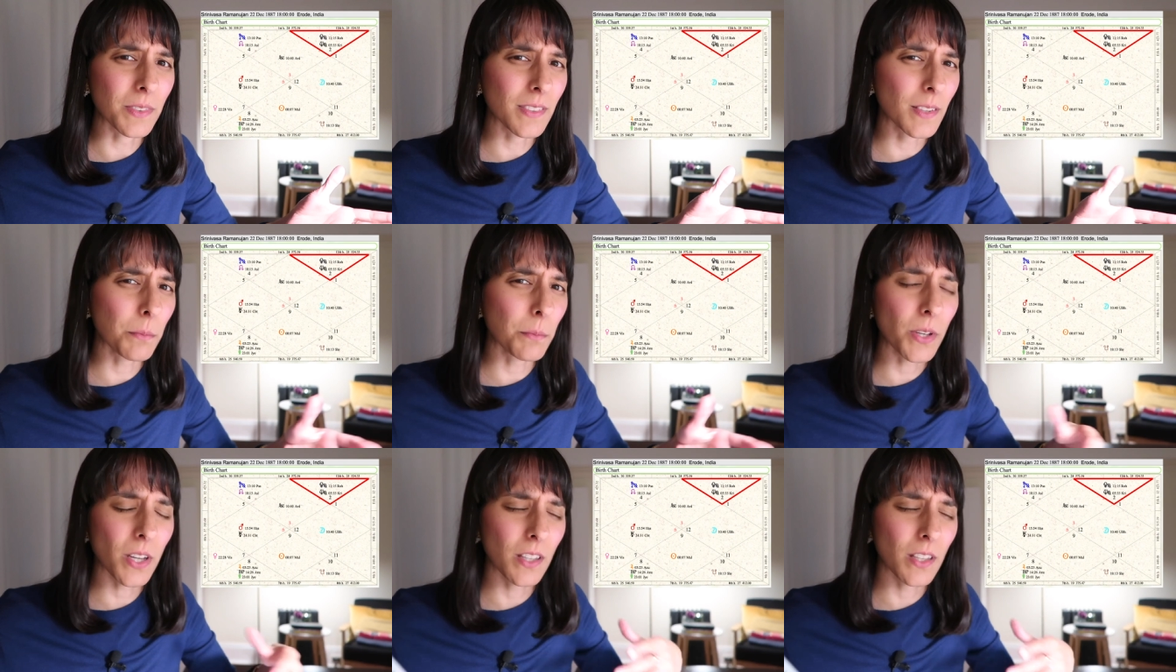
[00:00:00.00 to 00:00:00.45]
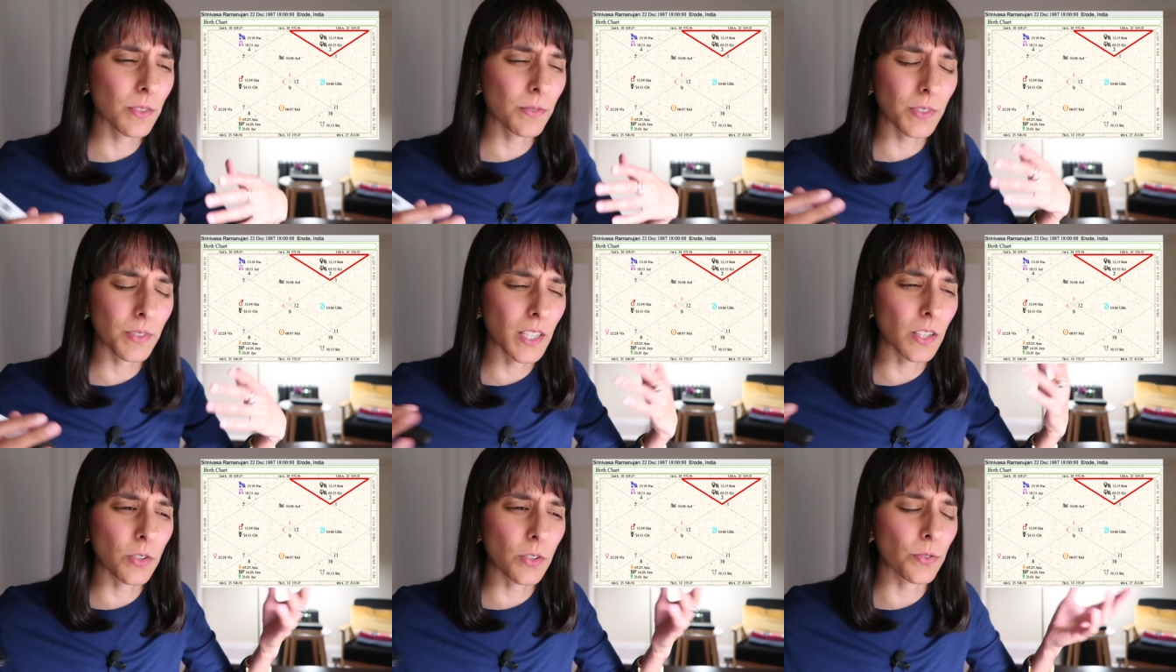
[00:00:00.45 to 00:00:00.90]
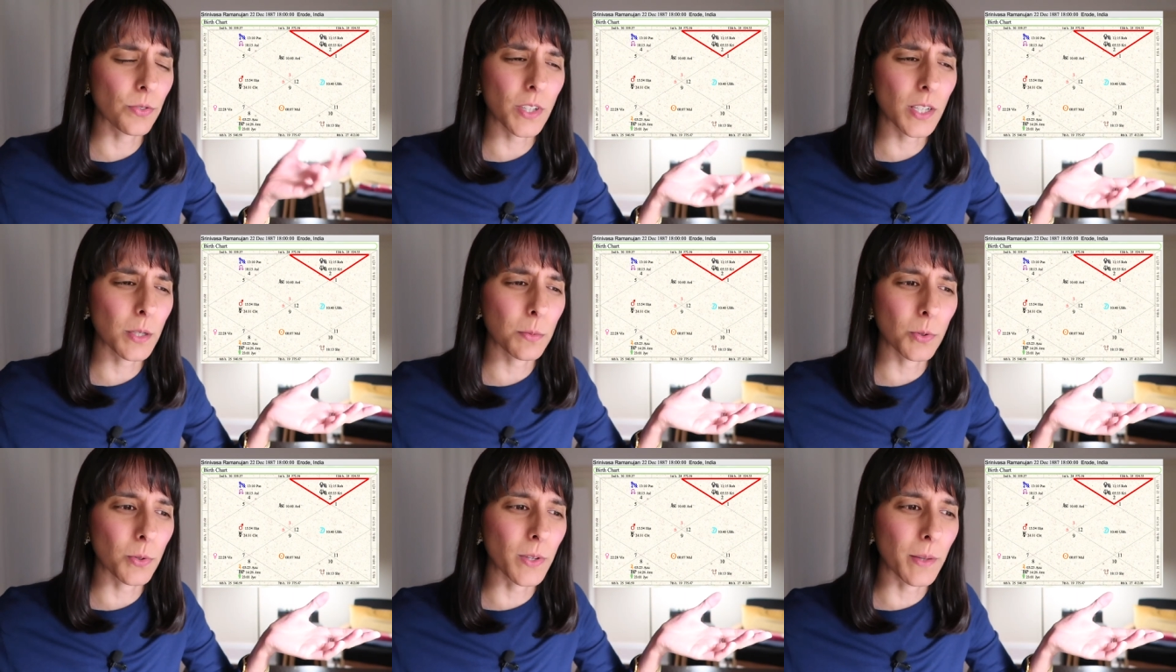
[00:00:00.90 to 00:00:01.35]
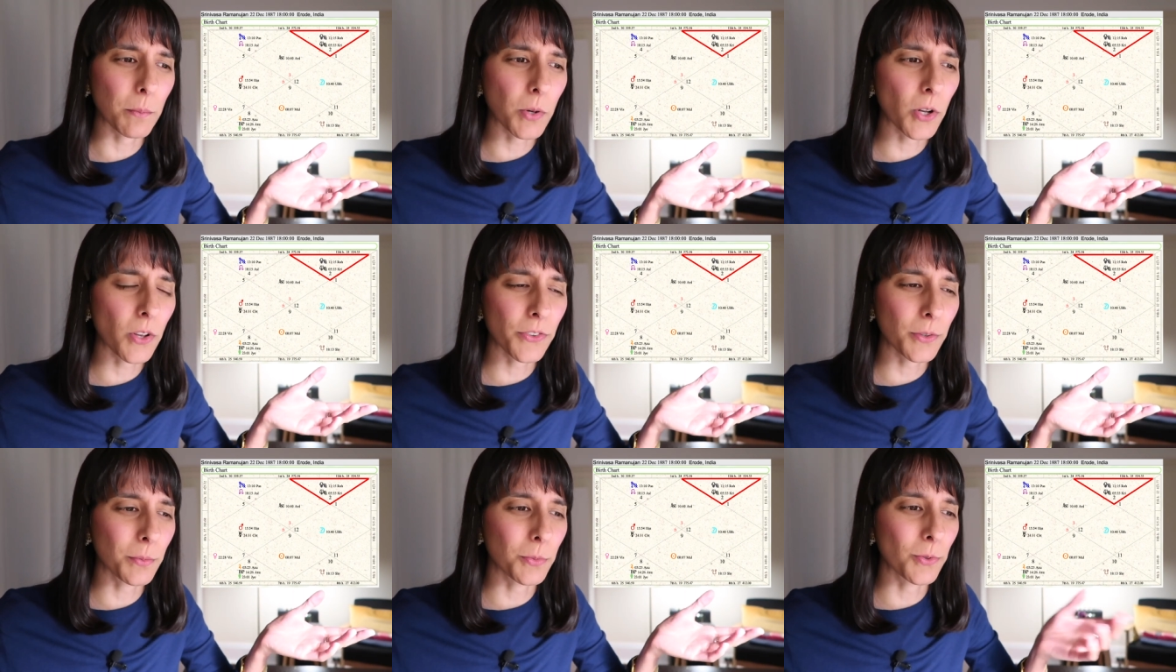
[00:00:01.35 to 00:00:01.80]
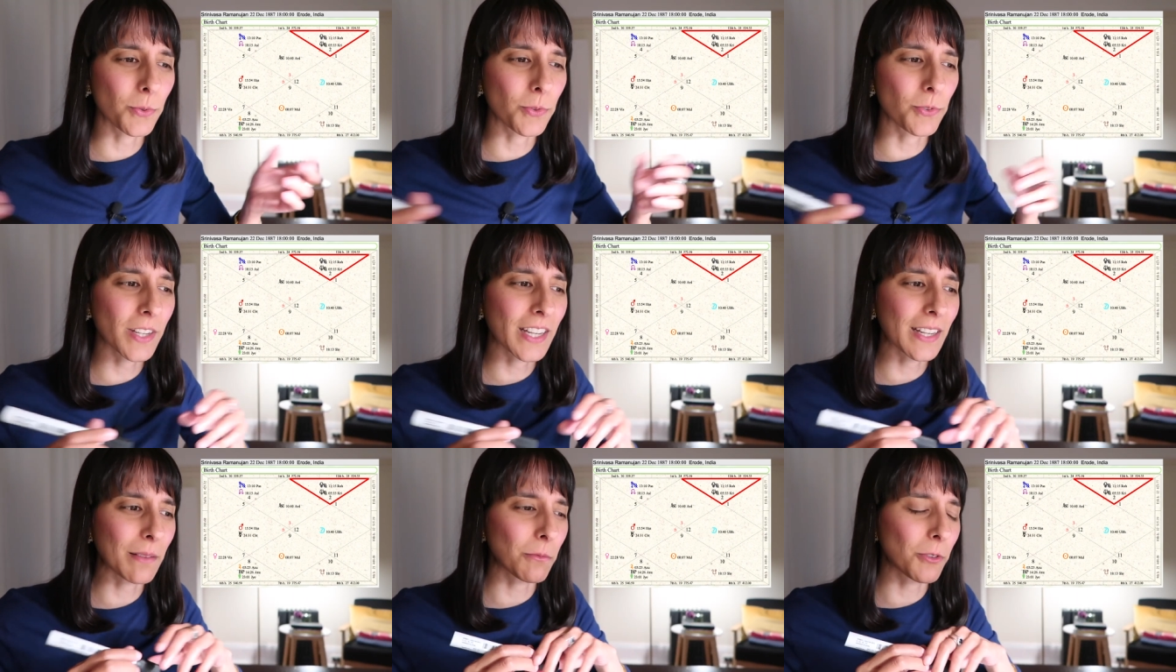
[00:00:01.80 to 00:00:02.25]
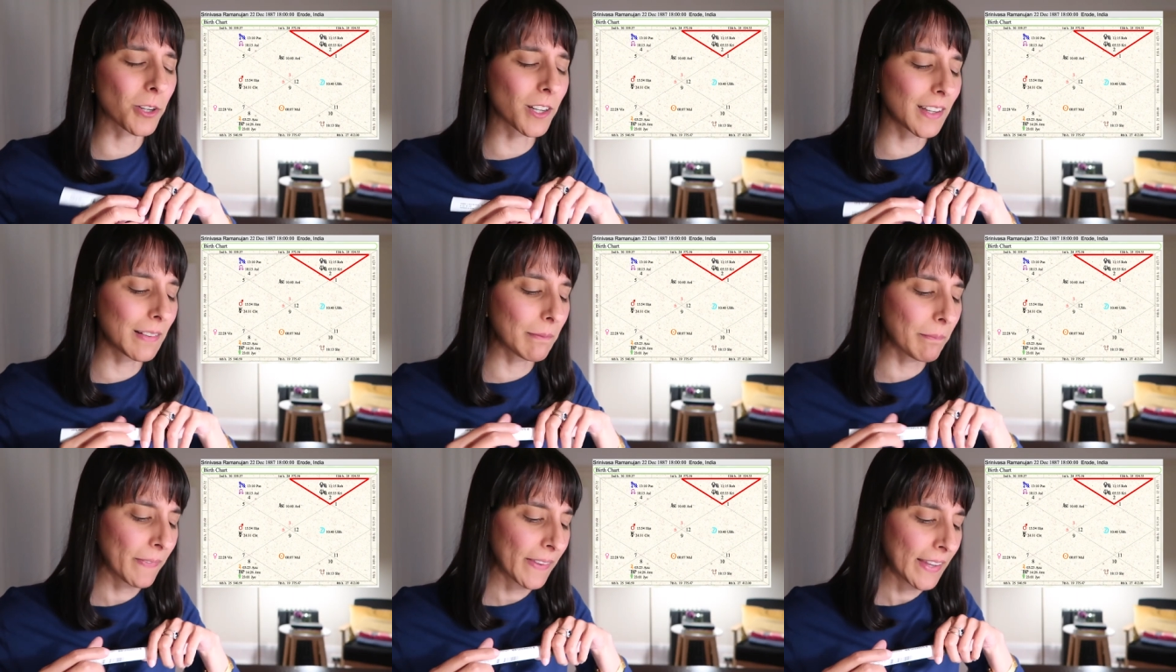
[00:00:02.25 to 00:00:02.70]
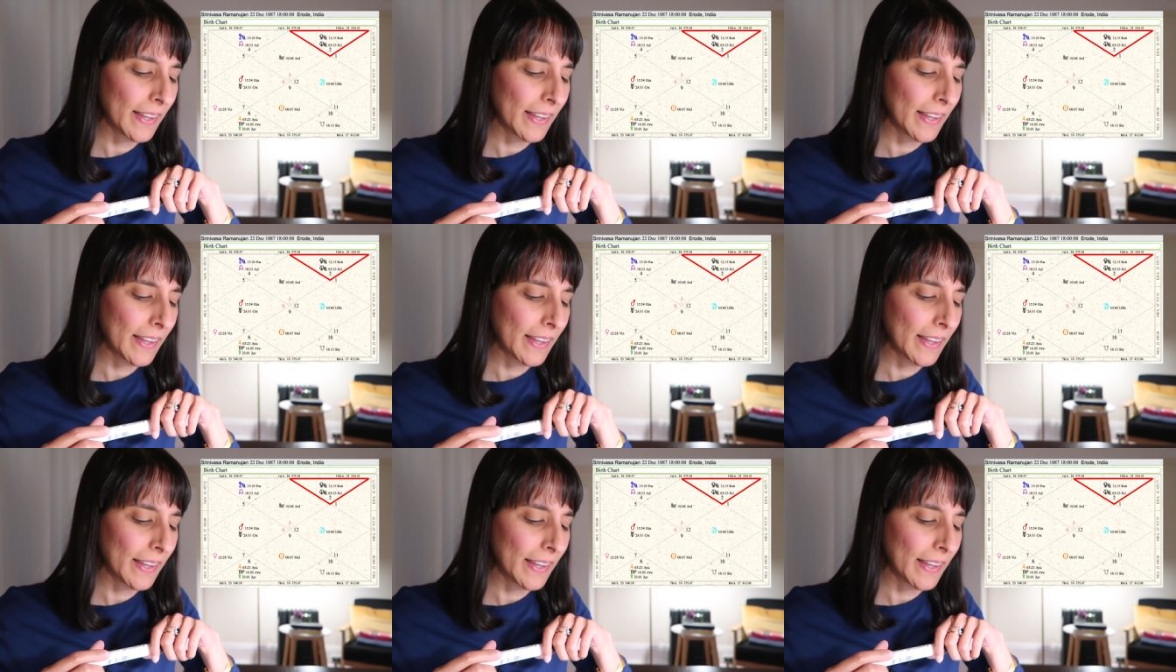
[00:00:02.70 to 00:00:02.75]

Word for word: some kind of incredible, impossible dream, right?